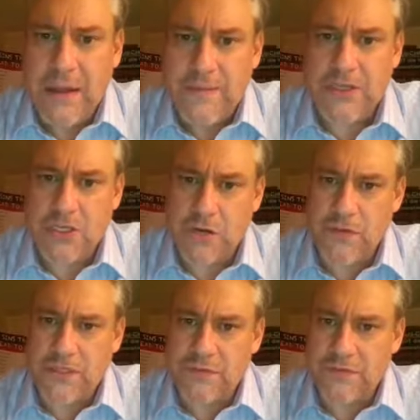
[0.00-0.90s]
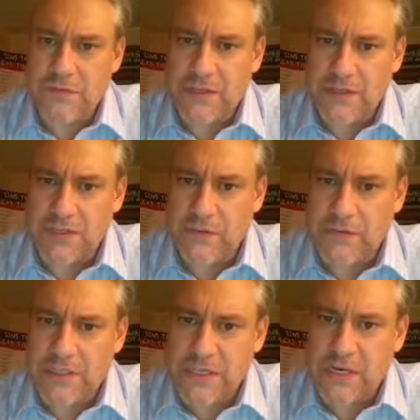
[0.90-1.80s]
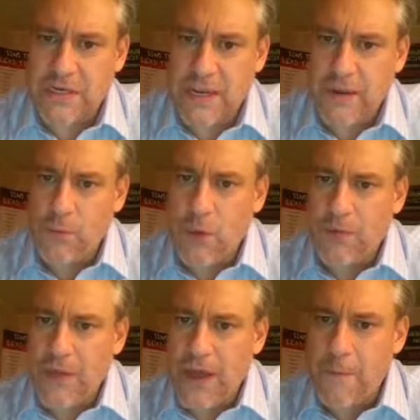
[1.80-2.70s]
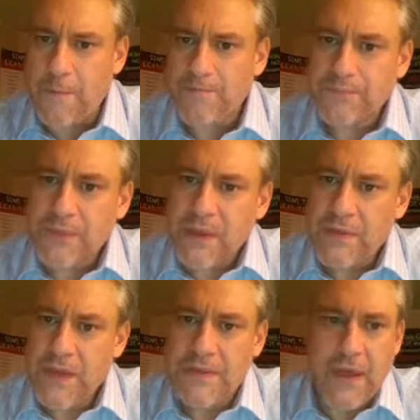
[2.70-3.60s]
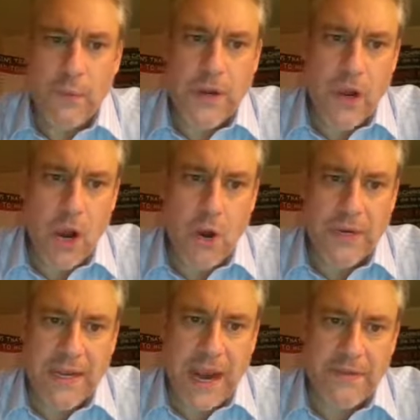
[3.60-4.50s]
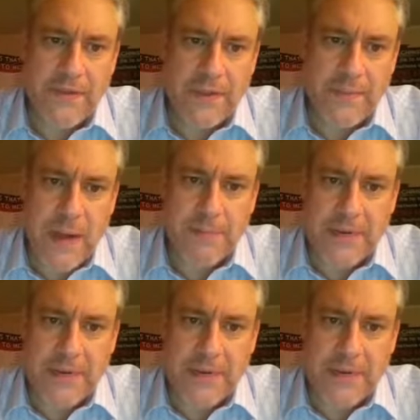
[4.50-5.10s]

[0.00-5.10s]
The servants of uh, the servants said unto him, Wilt thou then that we go and gather them up?